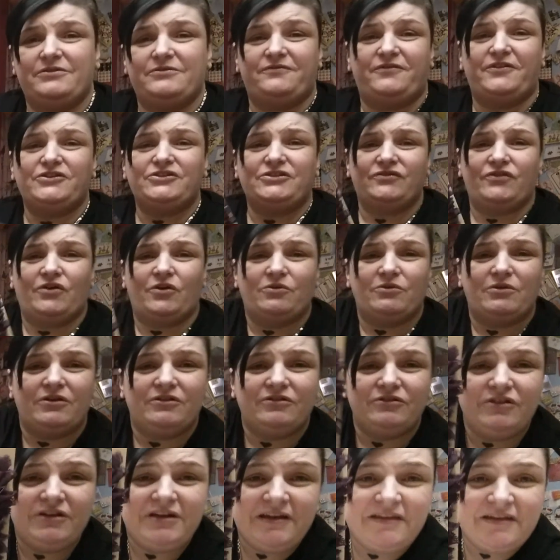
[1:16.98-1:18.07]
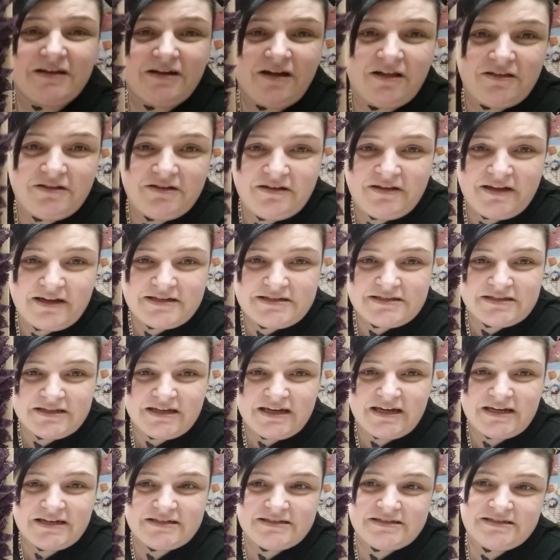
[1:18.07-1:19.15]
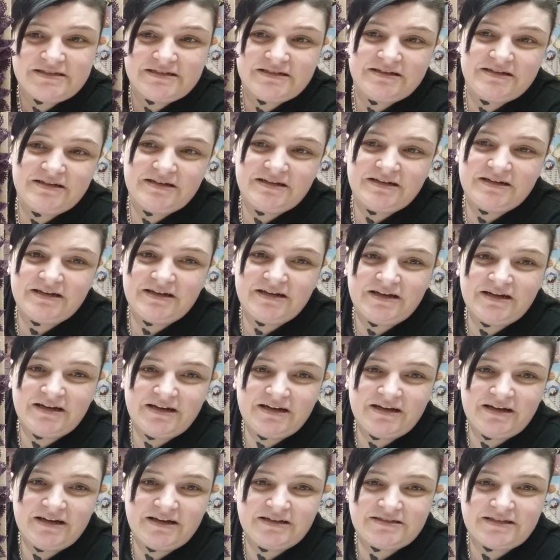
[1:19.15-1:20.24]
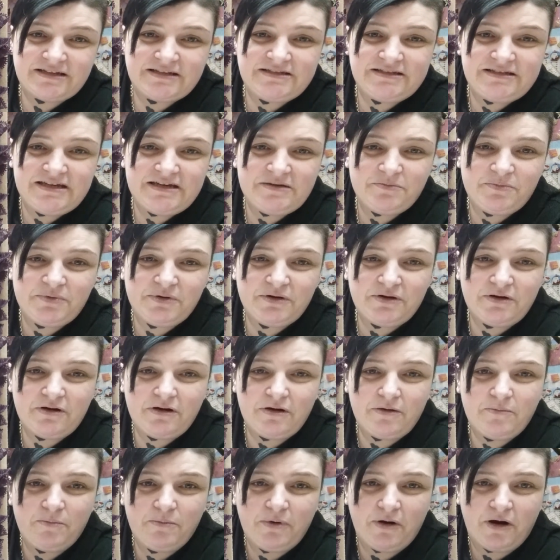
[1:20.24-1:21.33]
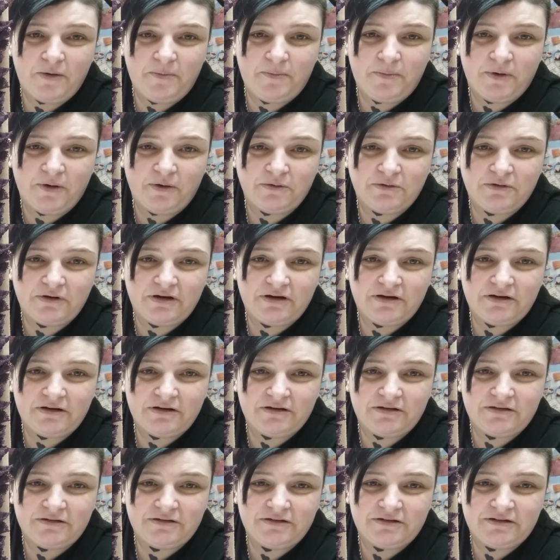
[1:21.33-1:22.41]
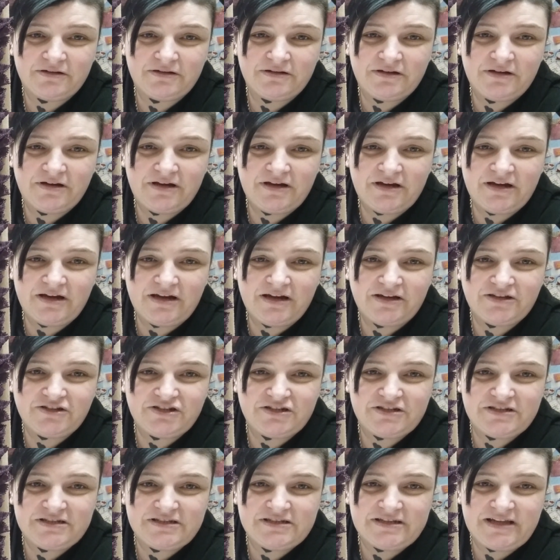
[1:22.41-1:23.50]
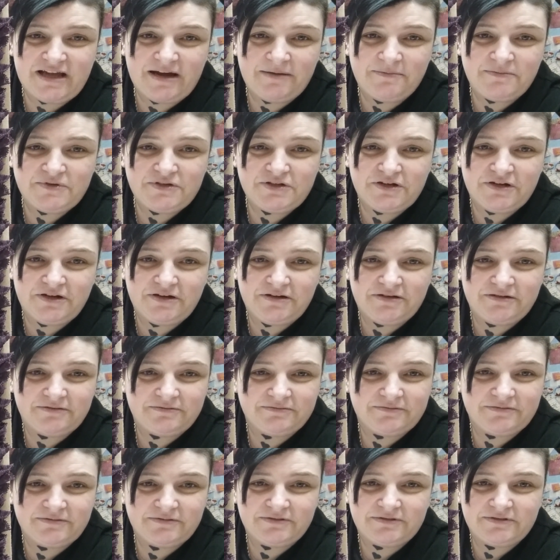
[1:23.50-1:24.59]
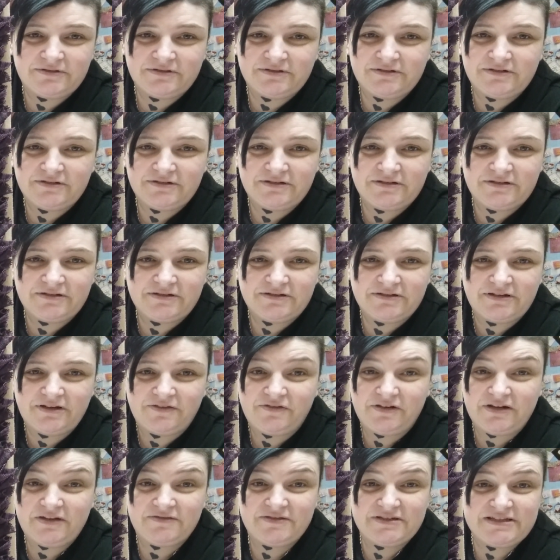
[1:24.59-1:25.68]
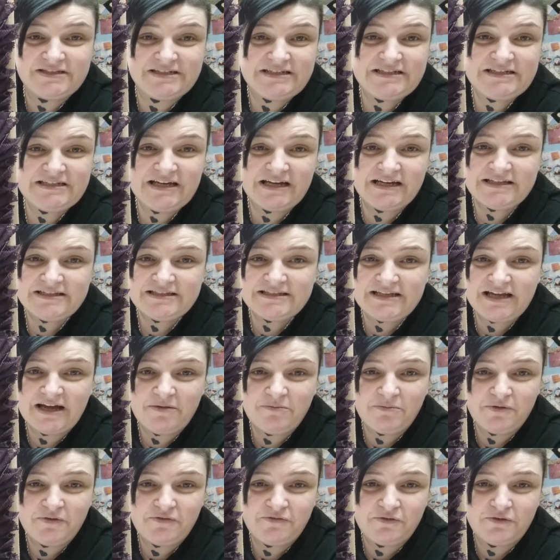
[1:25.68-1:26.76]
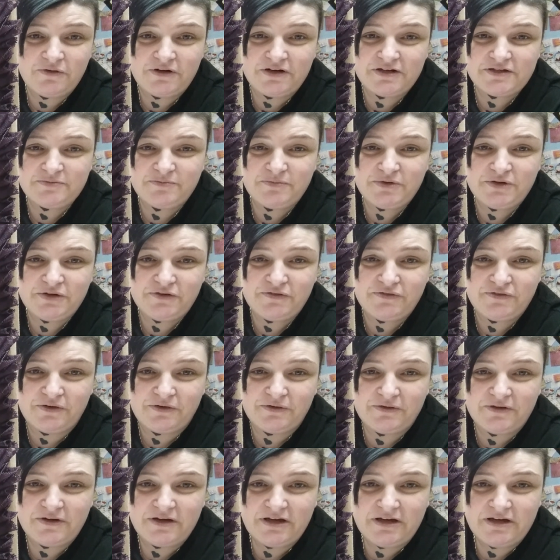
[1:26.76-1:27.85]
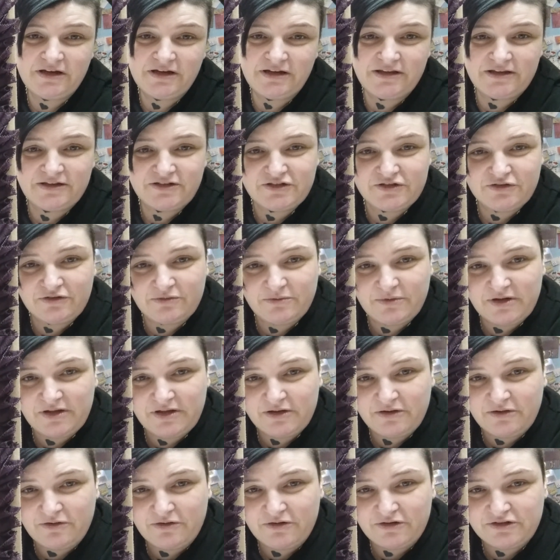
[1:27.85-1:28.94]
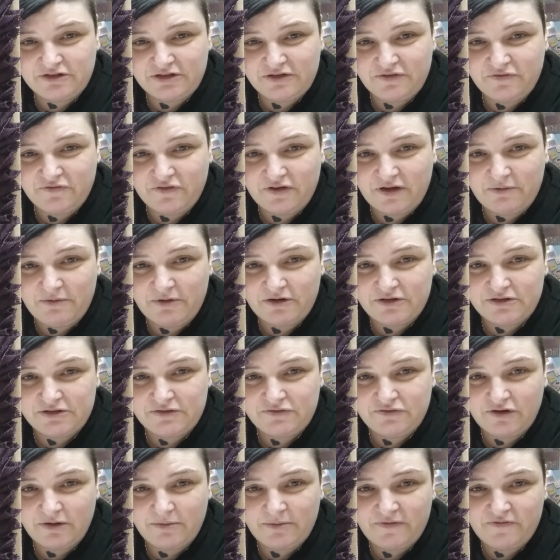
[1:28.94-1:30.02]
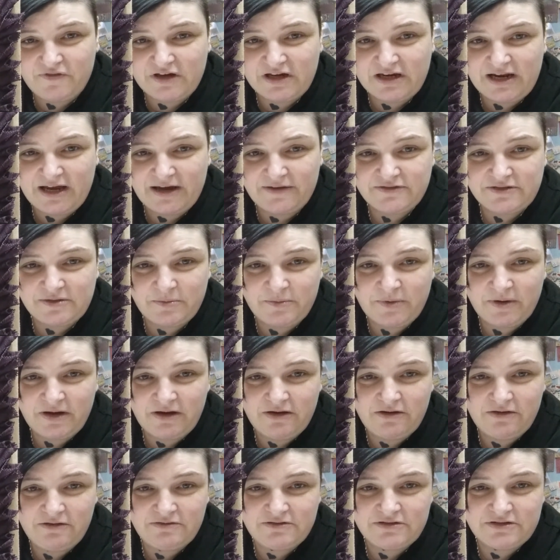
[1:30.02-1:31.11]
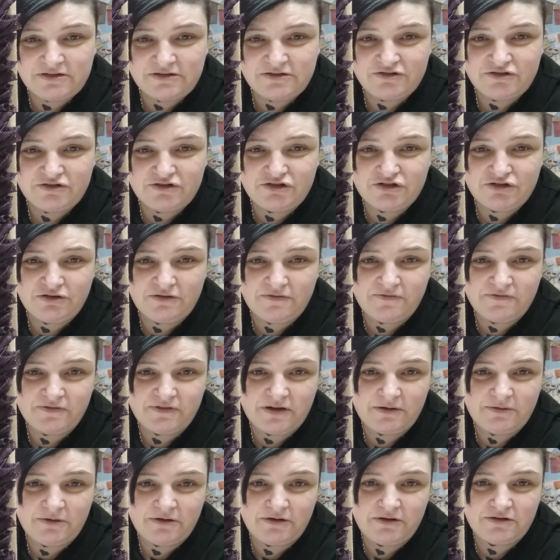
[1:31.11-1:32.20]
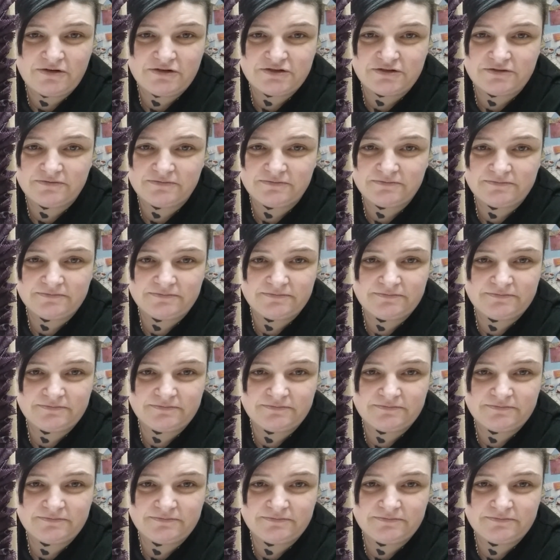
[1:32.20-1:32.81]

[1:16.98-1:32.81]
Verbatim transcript: first of all, look at the colour of this lace. The deep purple. And she stamped it. Never even seen that stamp before. It's beautiful. She's got one of the gorgeous flowers from Every Craft's a Pound and jute flowers. and